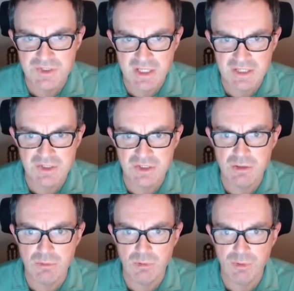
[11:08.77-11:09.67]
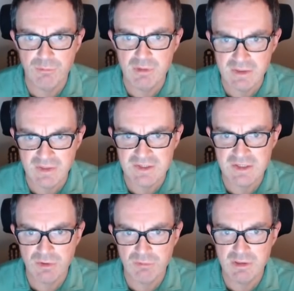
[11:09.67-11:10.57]
so that's a 2 or a 3,
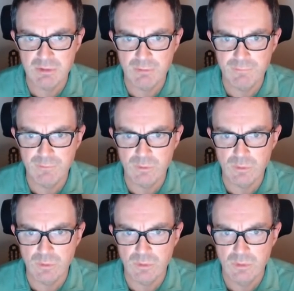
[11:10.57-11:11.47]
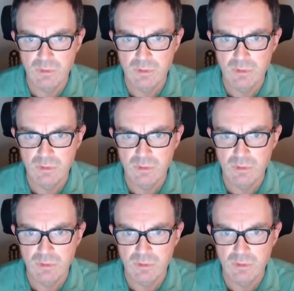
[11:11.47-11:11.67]
that's a 3 or a 4.